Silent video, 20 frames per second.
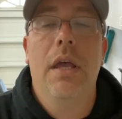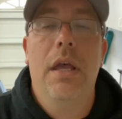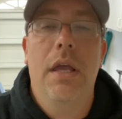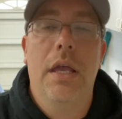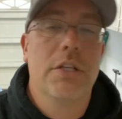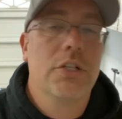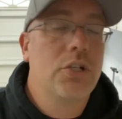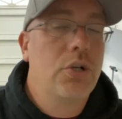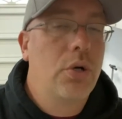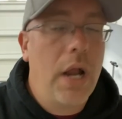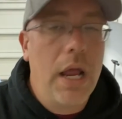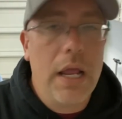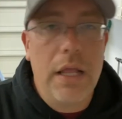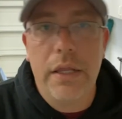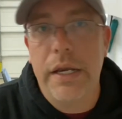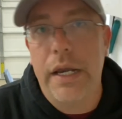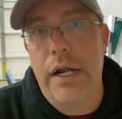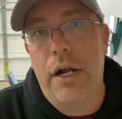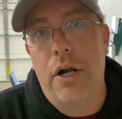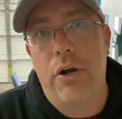It's trial
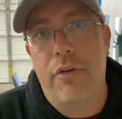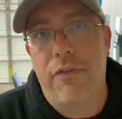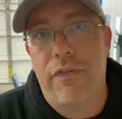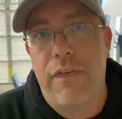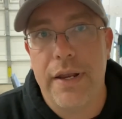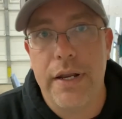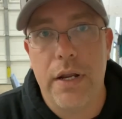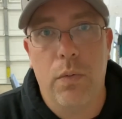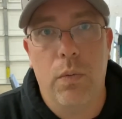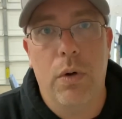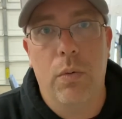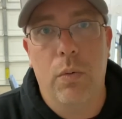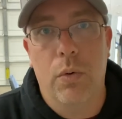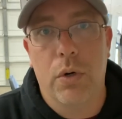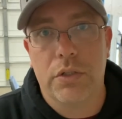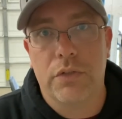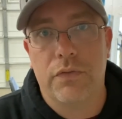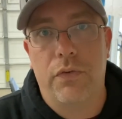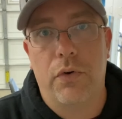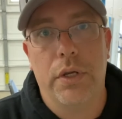and error to find out what
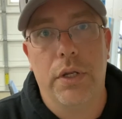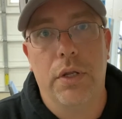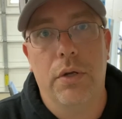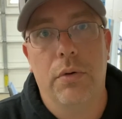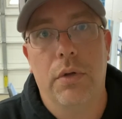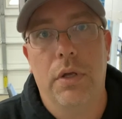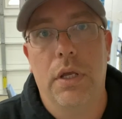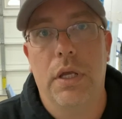works for you.